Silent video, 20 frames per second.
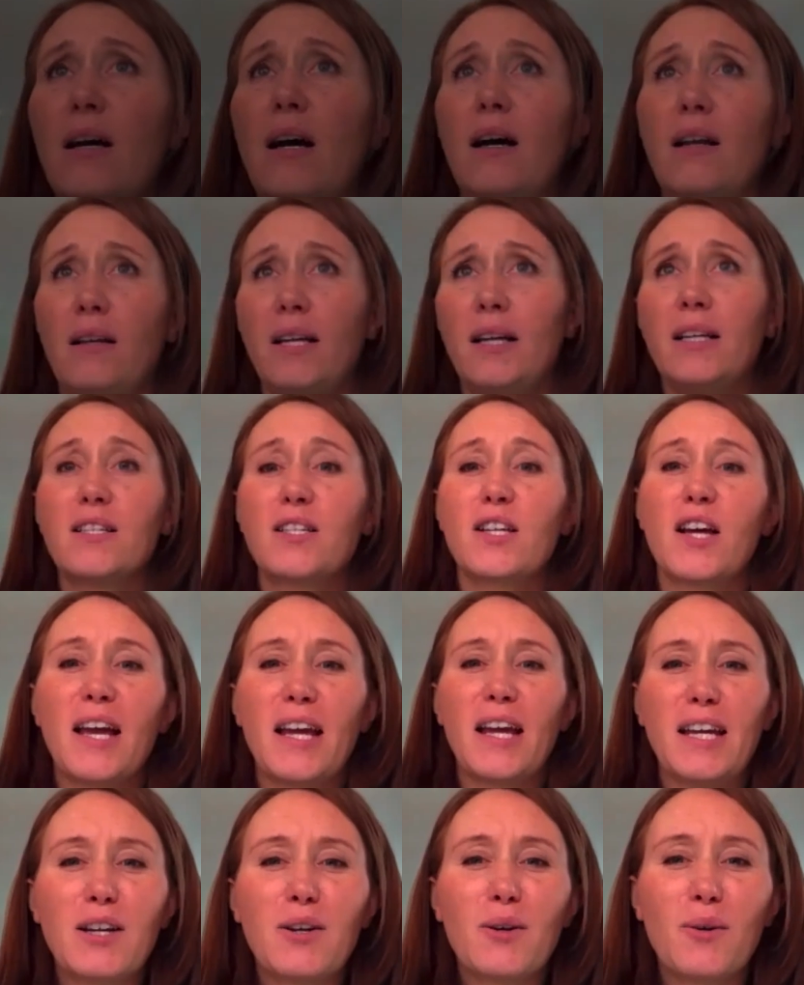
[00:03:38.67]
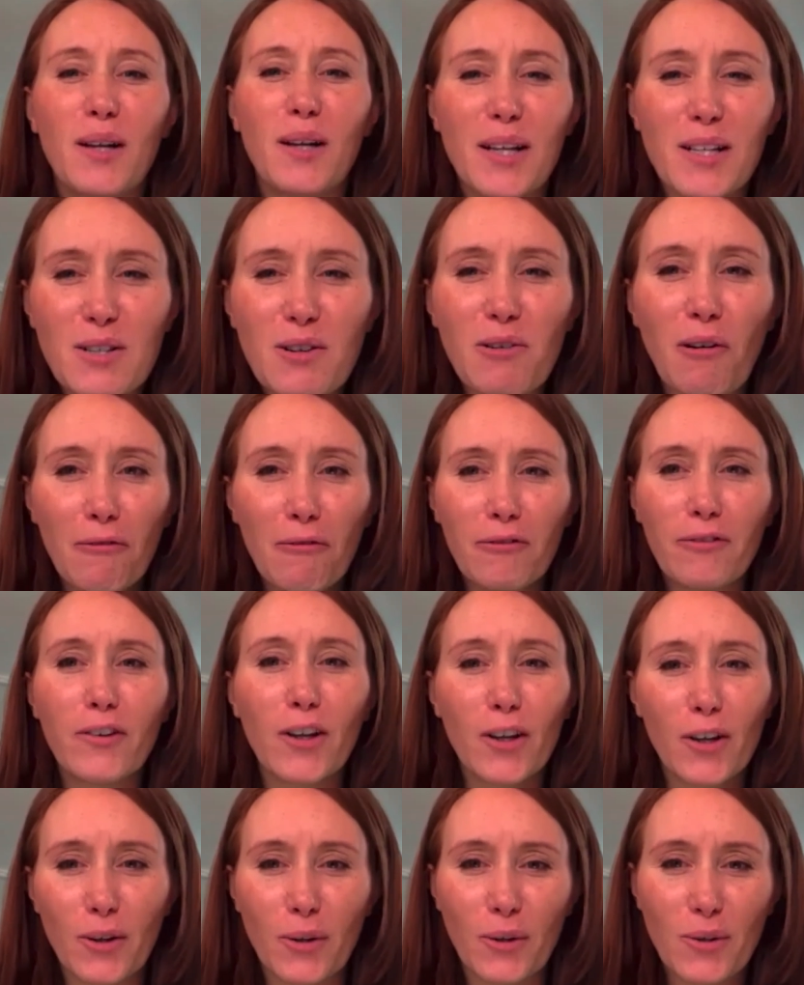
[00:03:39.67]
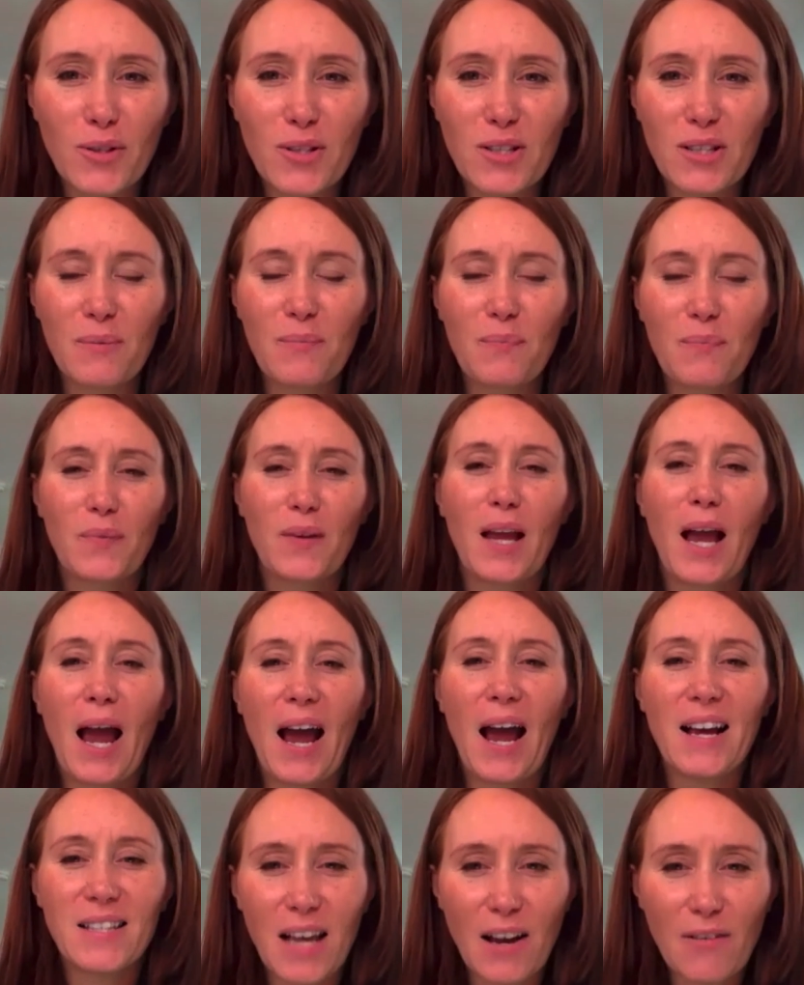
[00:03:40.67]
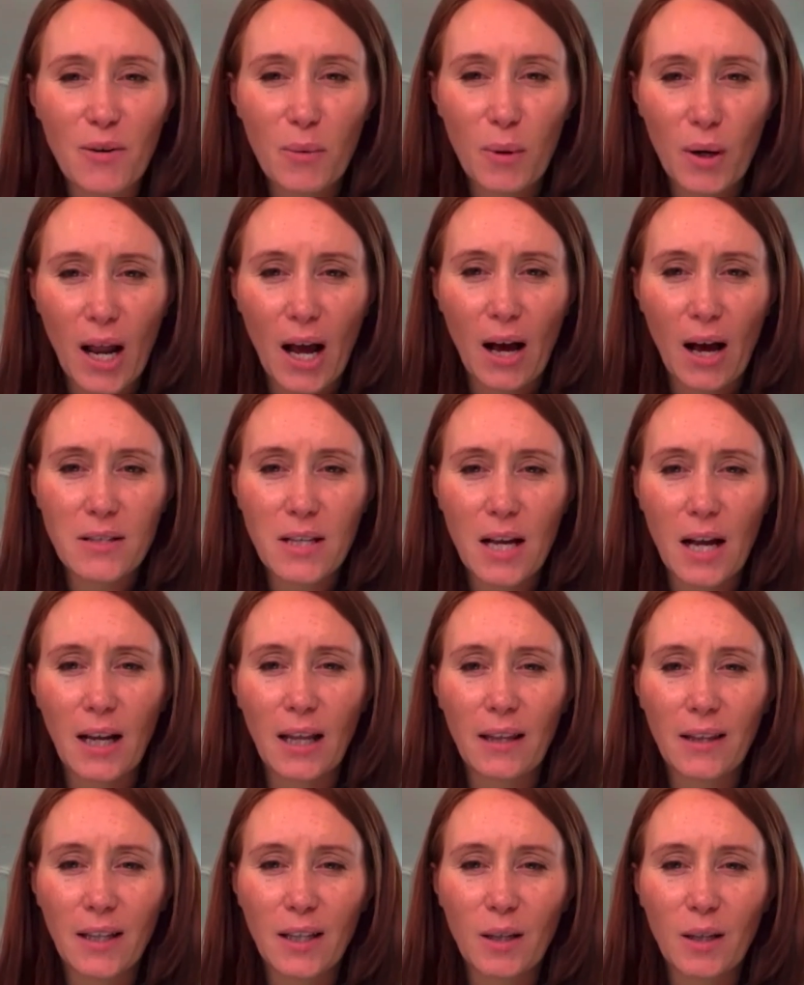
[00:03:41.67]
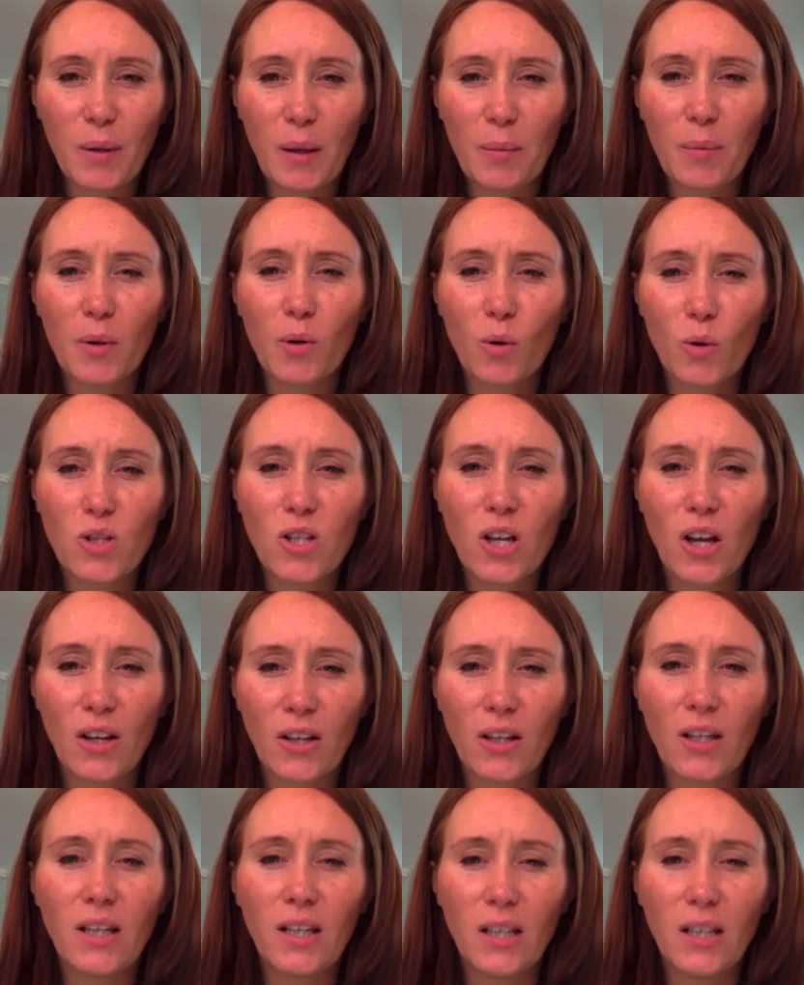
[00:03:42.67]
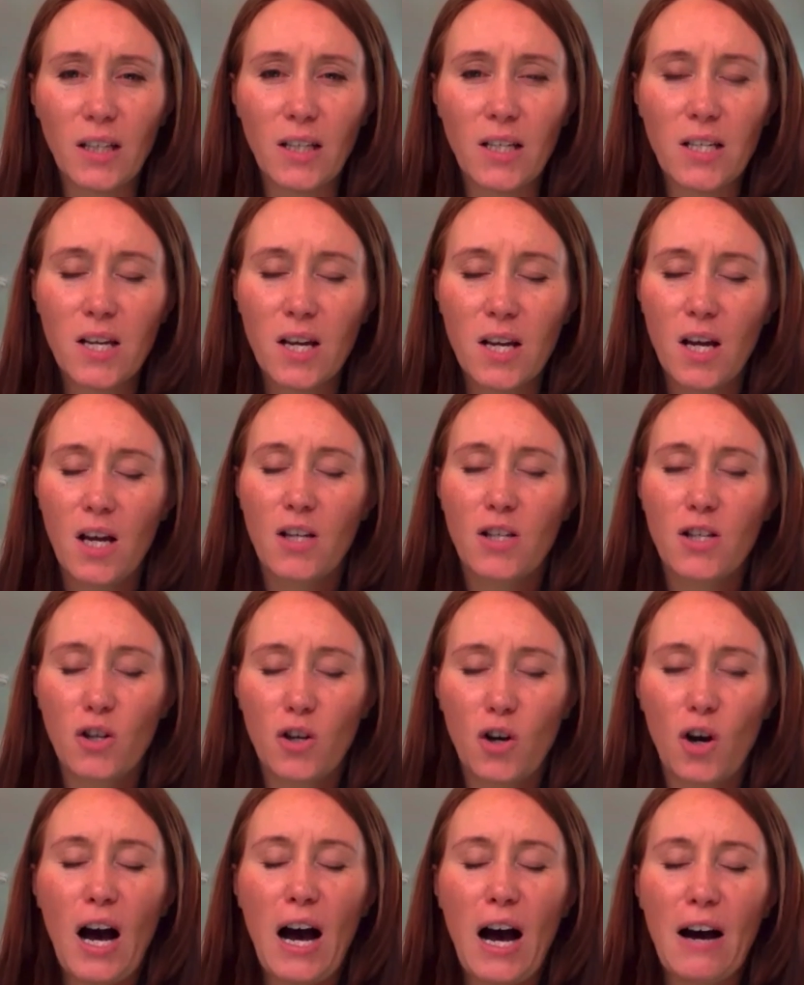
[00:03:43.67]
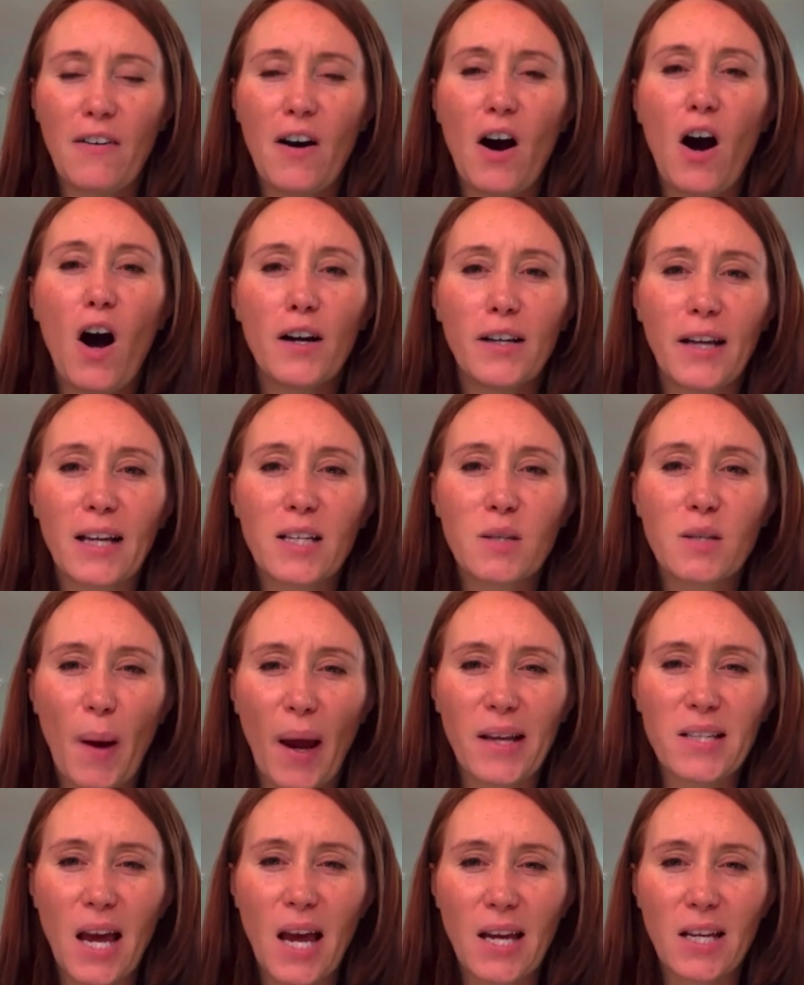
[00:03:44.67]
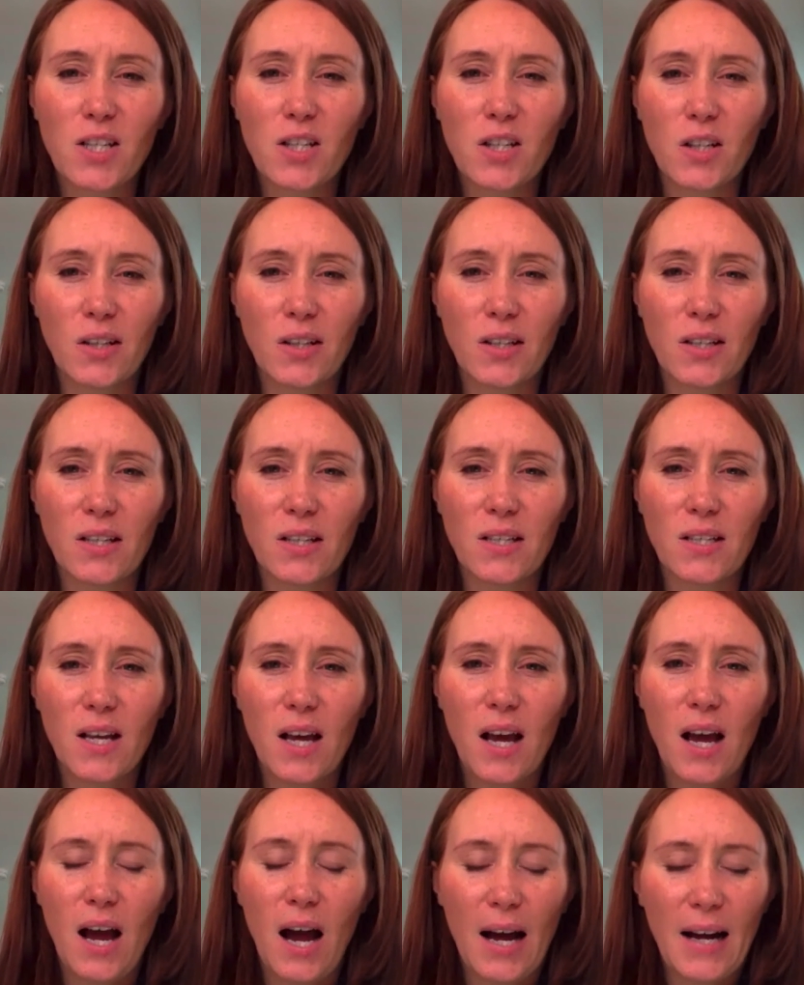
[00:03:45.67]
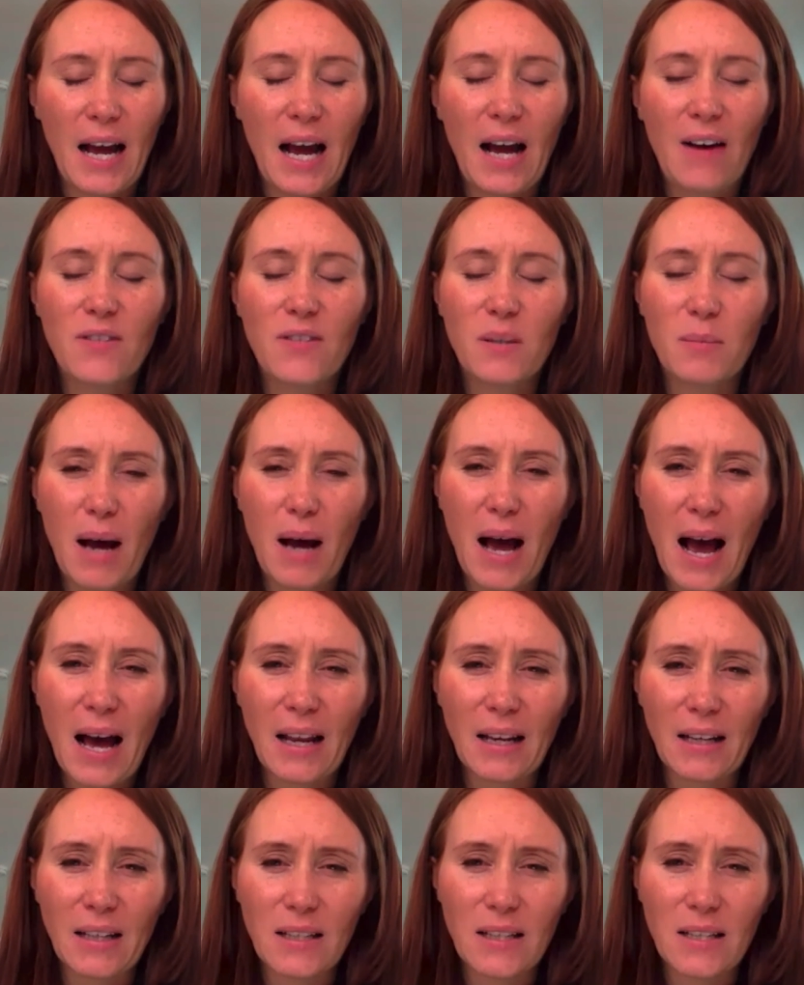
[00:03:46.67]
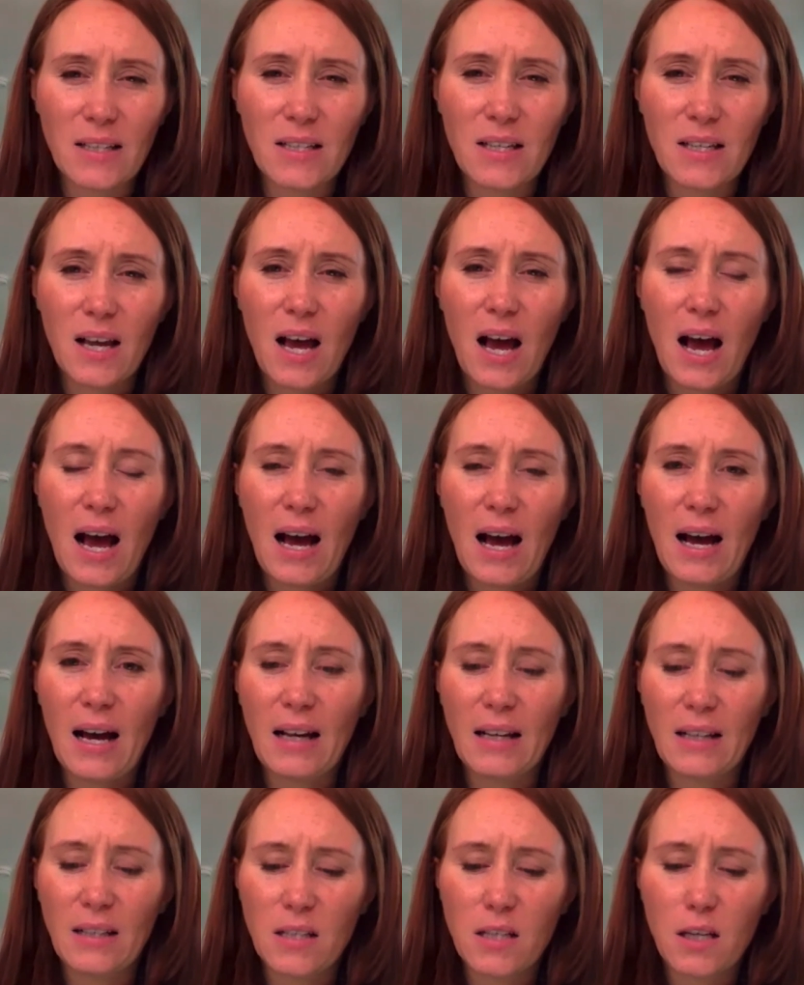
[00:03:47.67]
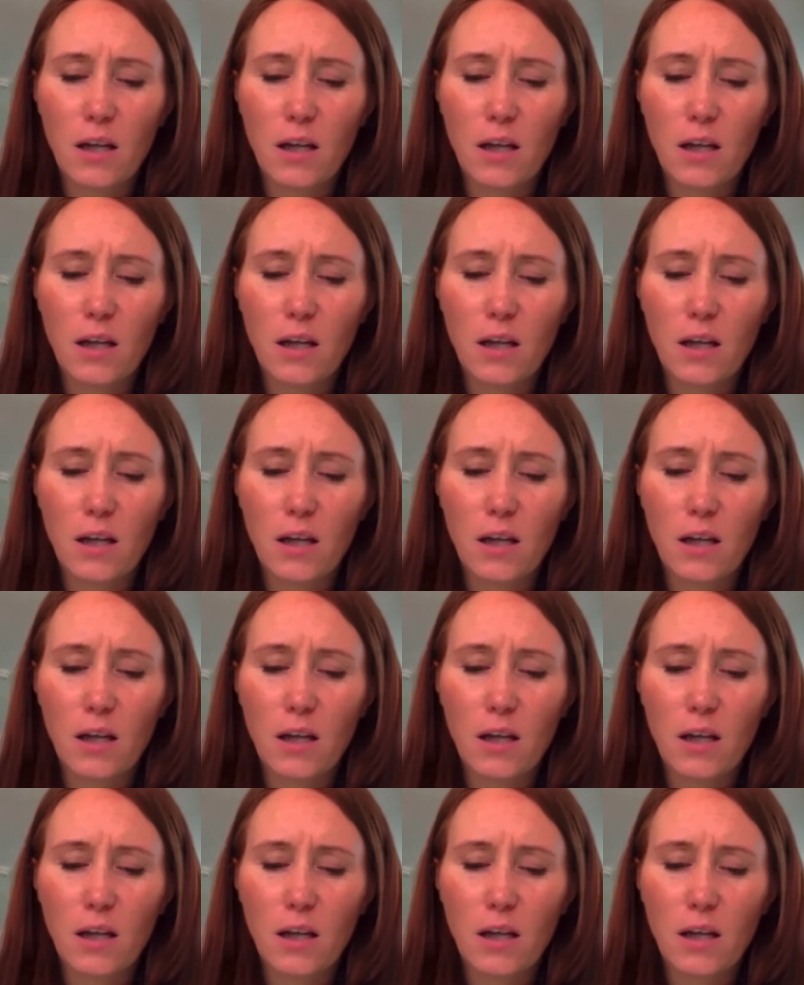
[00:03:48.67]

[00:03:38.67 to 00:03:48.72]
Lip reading: Leaders are equally as confused as everyone else, and I think people also need to not have high expectations and have demands and